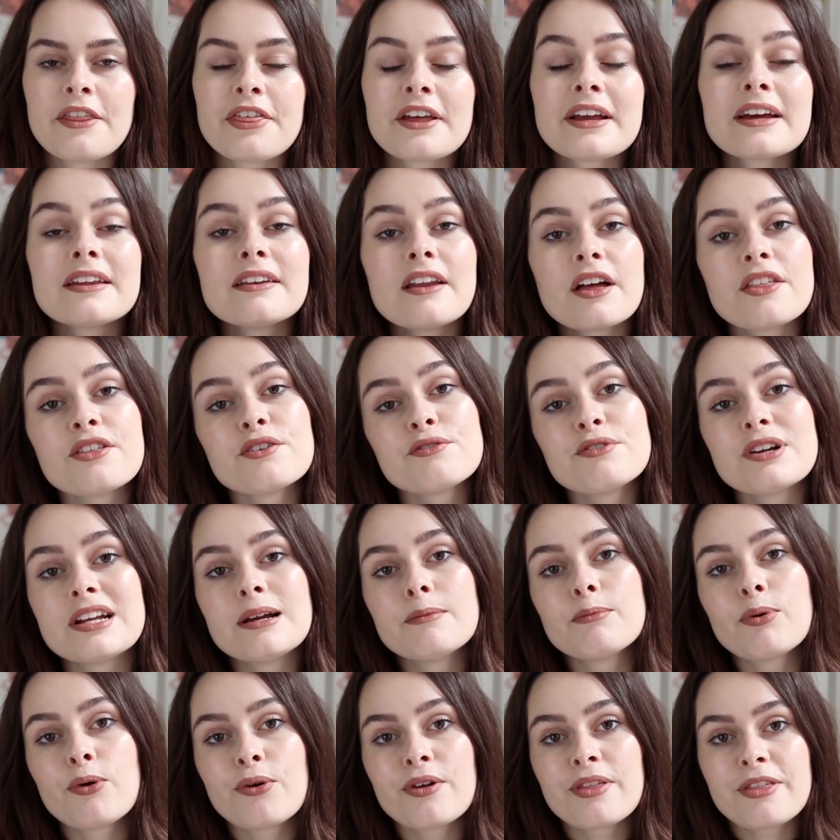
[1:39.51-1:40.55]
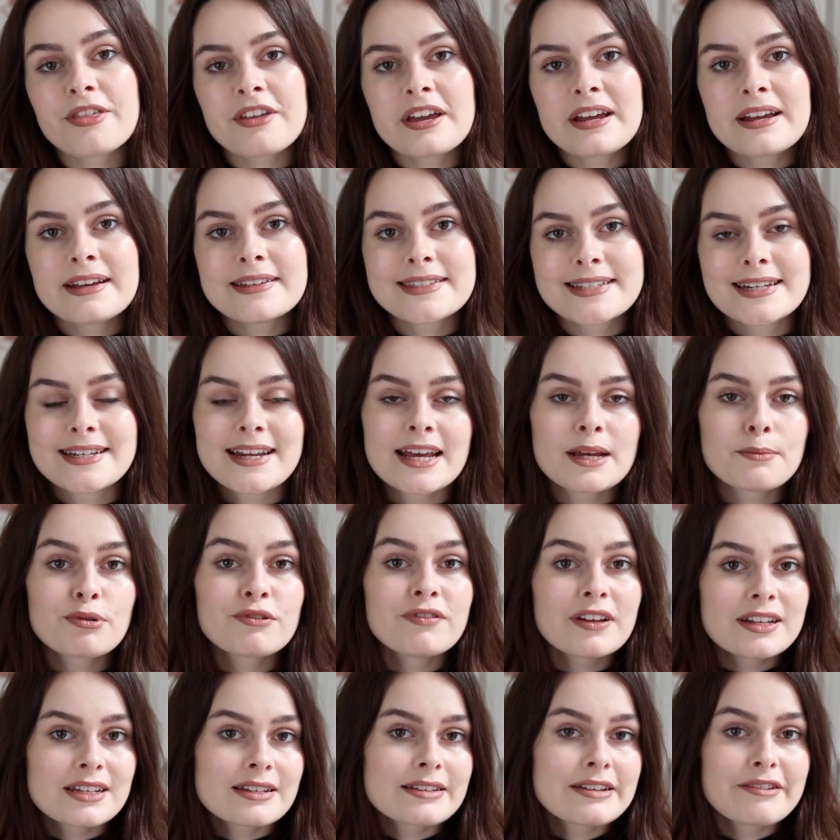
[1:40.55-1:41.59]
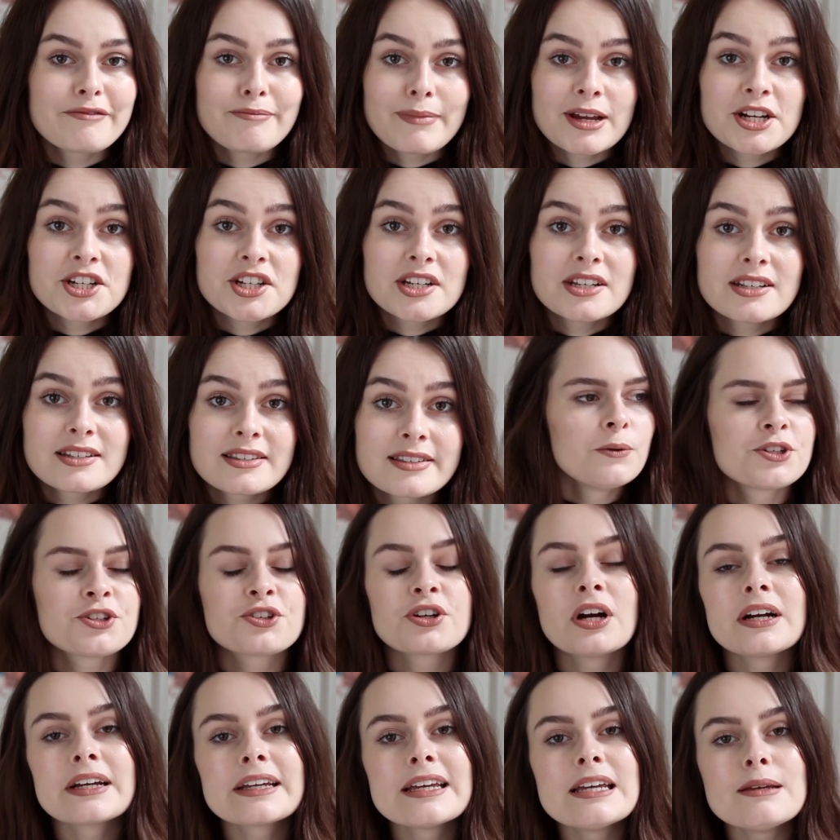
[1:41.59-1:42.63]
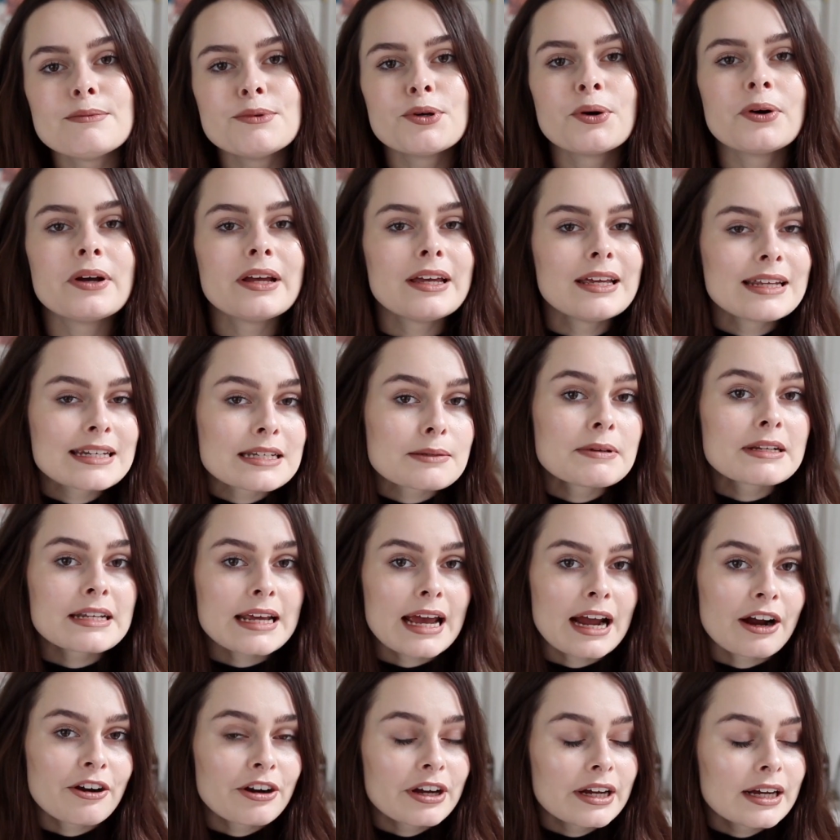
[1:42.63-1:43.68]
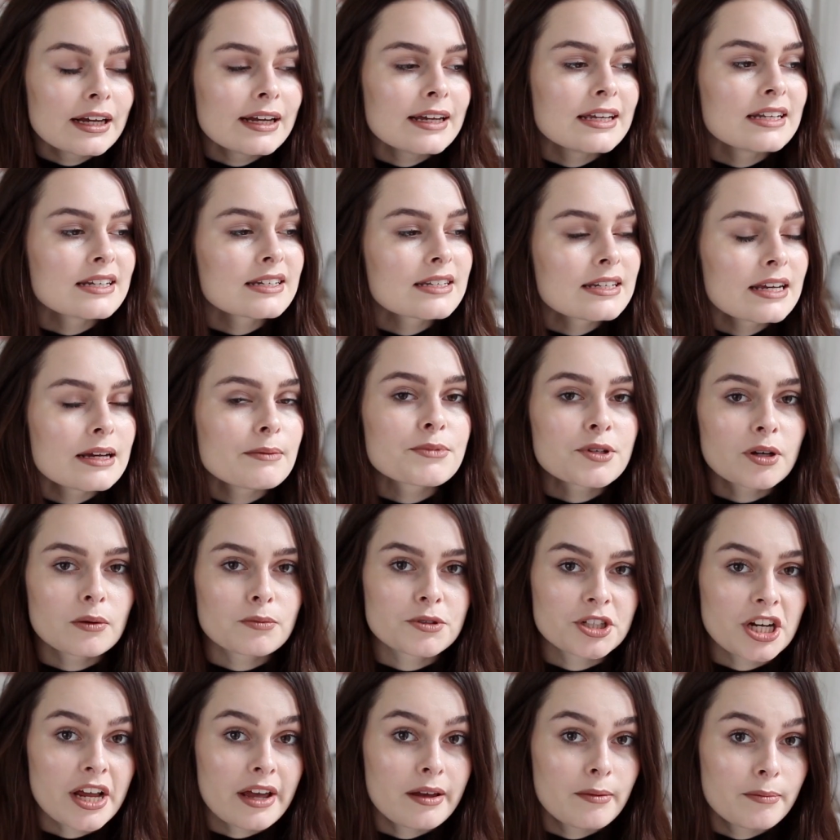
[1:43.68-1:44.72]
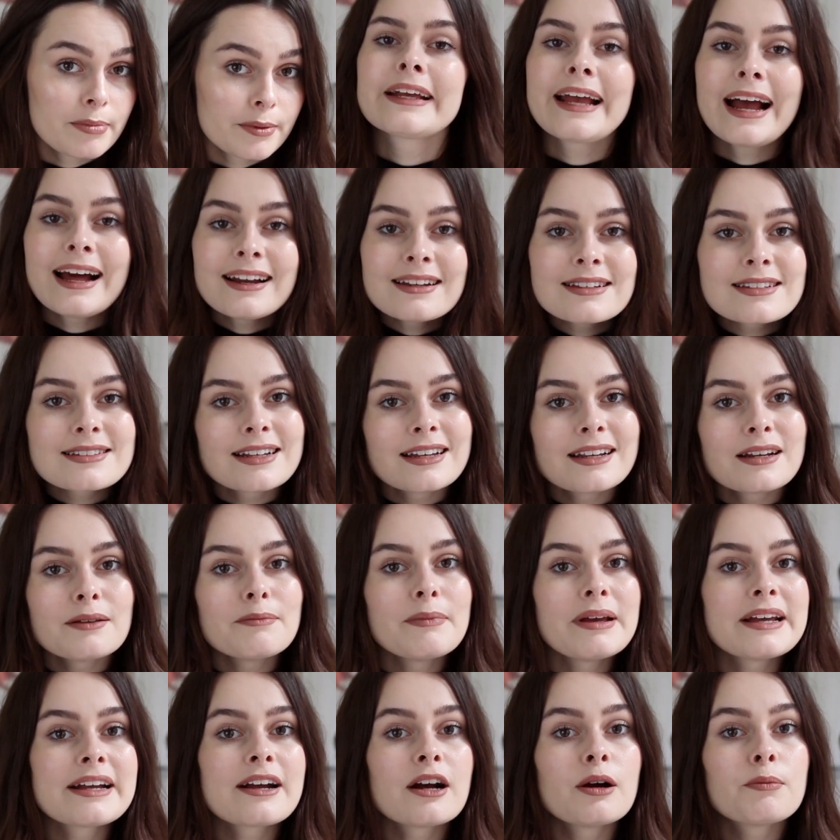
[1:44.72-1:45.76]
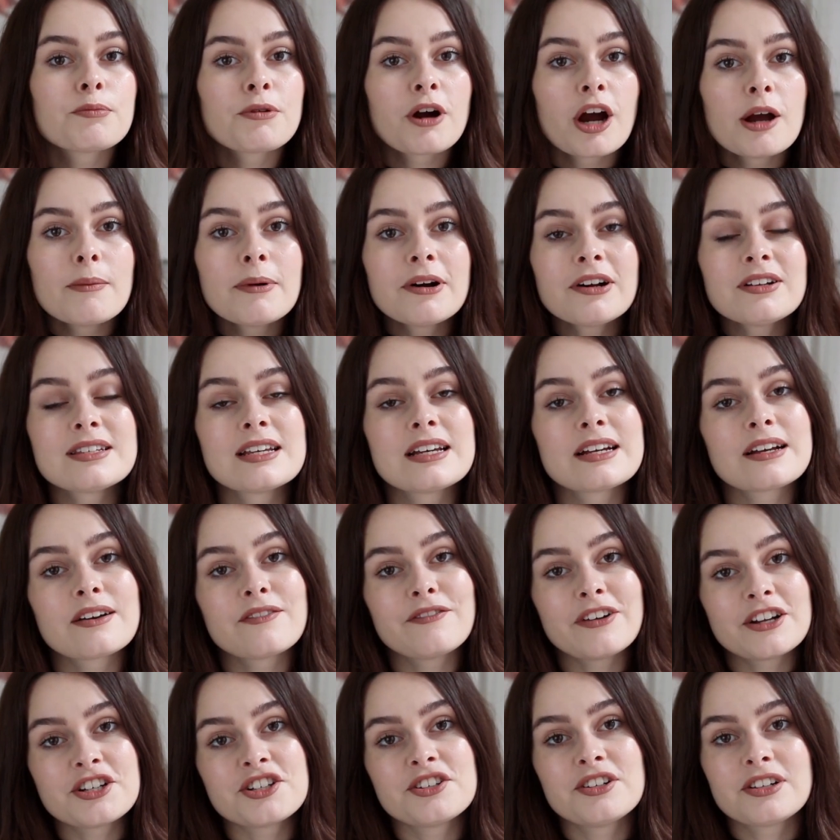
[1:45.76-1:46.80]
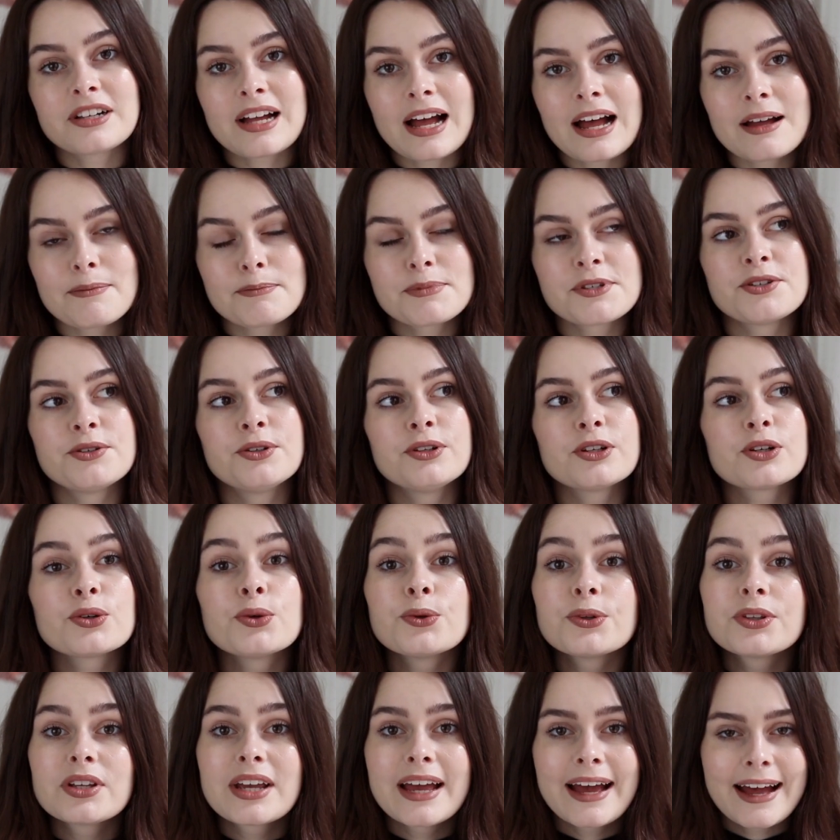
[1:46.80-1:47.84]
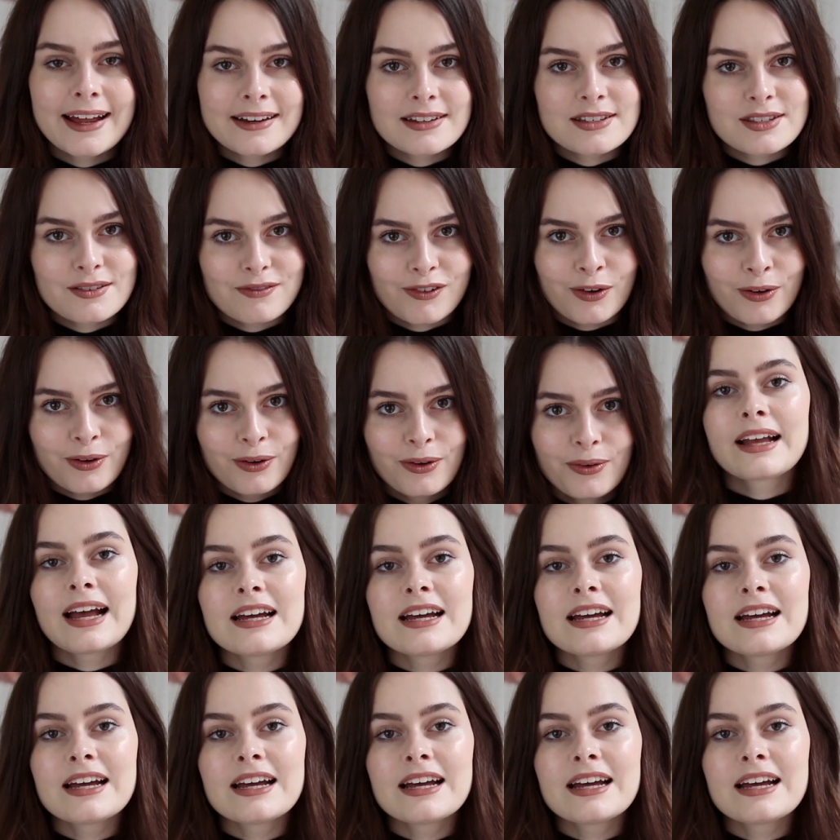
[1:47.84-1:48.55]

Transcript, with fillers: I think another really important thing is to take preventative measures, which are try and keep your intimate area in tip-top shape. Canesten make a probiotic vaginal capsule called Canesflor.